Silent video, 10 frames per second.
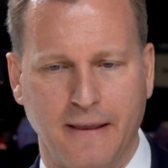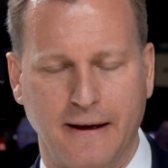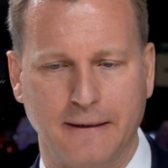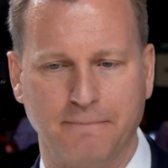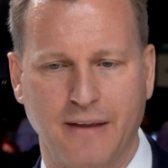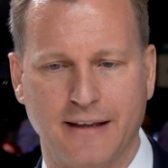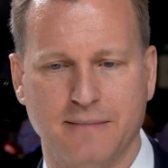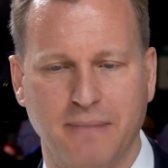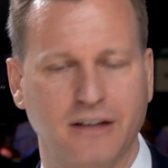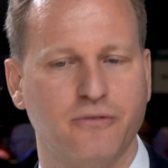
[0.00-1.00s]
um,
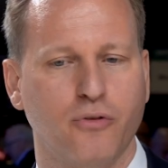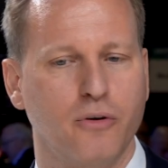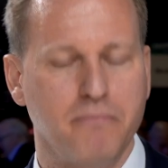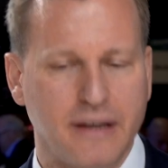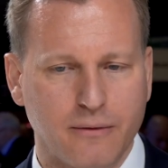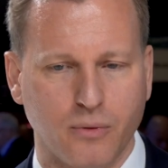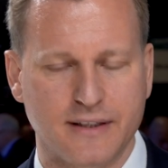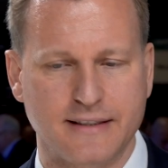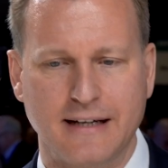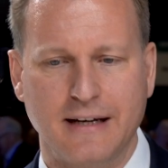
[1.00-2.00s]
aspect for me
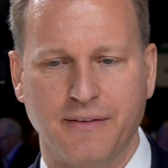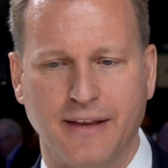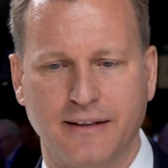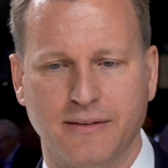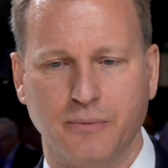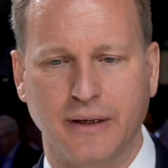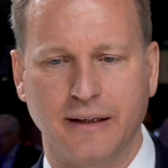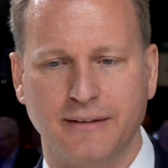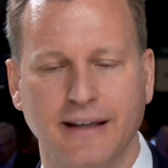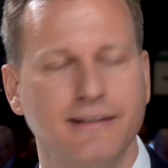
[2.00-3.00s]
was that
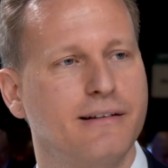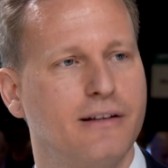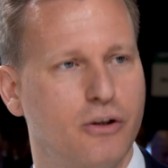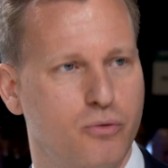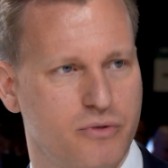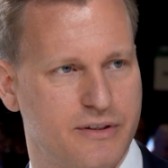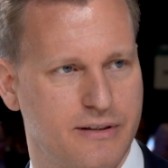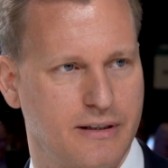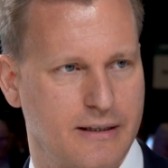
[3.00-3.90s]
we didn't lose